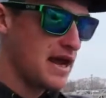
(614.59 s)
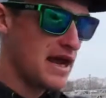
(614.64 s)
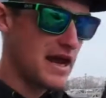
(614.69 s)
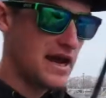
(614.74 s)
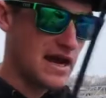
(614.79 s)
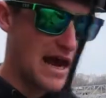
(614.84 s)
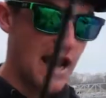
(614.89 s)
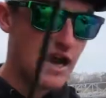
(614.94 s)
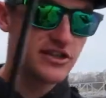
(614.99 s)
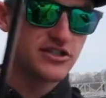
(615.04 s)

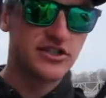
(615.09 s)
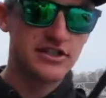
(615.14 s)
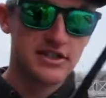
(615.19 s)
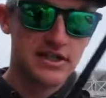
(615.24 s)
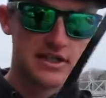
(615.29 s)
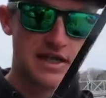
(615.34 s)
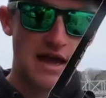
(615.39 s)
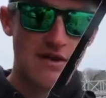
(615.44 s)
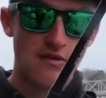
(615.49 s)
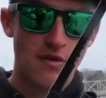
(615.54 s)
And I actually
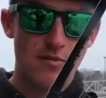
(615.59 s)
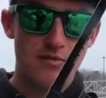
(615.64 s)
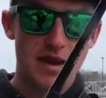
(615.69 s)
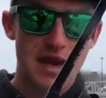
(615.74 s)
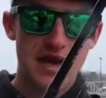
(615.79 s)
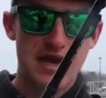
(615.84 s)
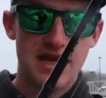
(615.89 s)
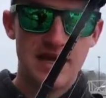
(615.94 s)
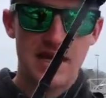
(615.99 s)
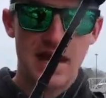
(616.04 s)
did have a
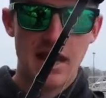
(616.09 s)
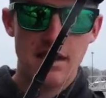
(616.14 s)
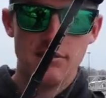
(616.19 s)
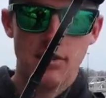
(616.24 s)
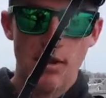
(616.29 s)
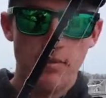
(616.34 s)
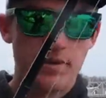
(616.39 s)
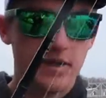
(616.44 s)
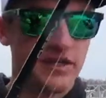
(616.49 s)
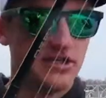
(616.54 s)
bite. He
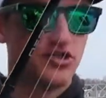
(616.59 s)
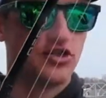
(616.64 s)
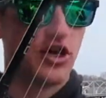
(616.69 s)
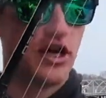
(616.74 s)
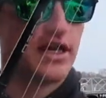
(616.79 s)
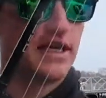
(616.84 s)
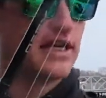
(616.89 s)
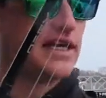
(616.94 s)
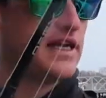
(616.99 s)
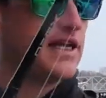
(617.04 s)
came up and he
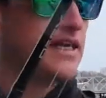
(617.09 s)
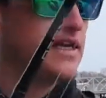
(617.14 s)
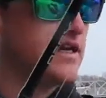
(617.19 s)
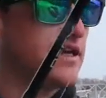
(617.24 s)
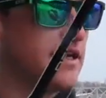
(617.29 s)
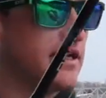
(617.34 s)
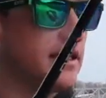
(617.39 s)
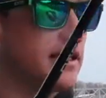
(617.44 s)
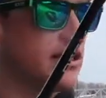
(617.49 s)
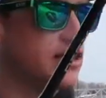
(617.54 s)
tried to eat
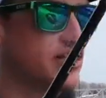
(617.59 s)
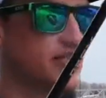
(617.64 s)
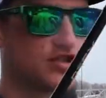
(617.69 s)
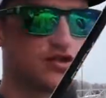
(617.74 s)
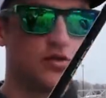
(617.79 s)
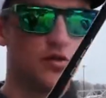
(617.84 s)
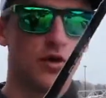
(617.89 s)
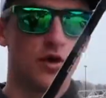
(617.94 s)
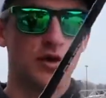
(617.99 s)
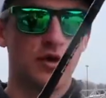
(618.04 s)
it and he just
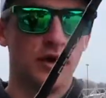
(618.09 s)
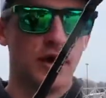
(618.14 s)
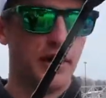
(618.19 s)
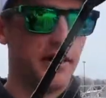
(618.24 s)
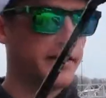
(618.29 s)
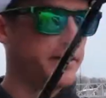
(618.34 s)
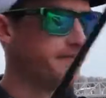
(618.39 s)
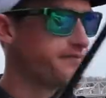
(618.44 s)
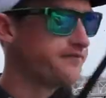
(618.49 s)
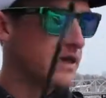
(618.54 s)
swirled on it.